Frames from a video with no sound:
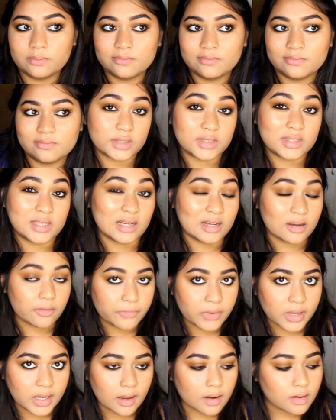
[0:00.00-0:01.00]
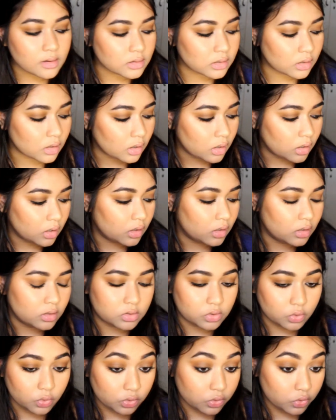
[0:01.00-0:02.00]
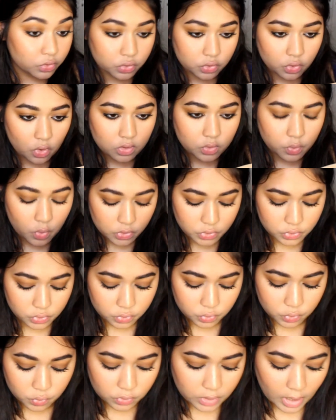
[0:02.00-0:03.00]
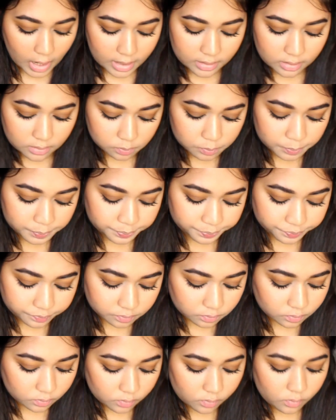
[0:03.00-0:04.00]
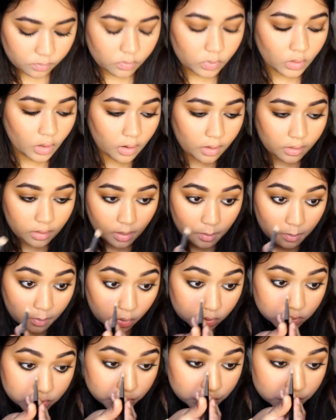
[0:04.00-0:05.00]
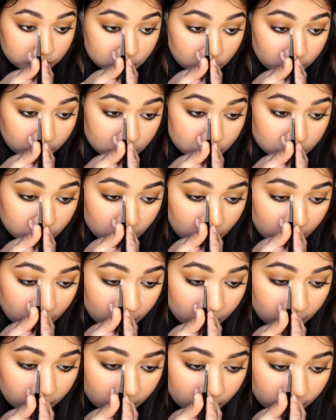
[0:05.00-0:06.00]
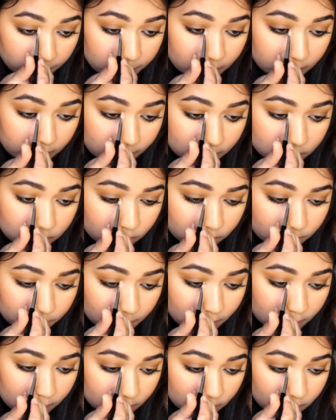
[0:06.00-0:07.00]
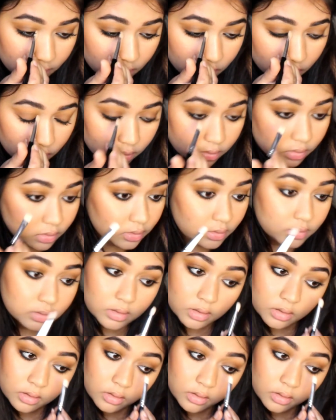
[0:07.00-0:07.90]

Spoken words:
significant, so you do not want to do that. And I'm also just going to apply it on my inner corners.